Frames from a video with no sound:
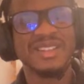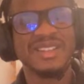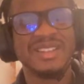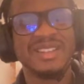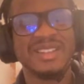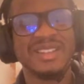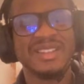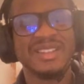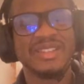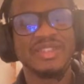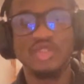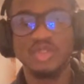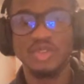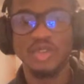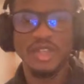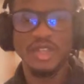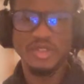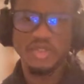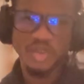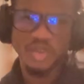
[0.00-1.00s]

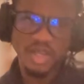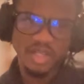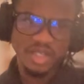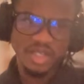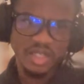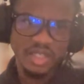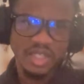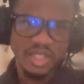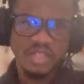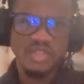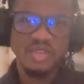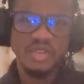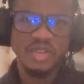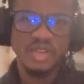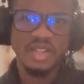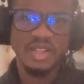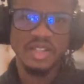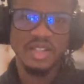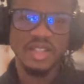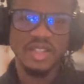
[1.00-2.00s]
Yeah, Drew Holiday. Yeah, Drew
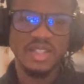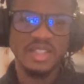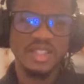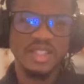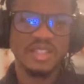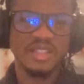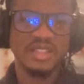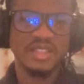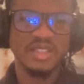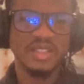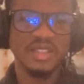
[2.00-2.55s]
Holiday. Exactly.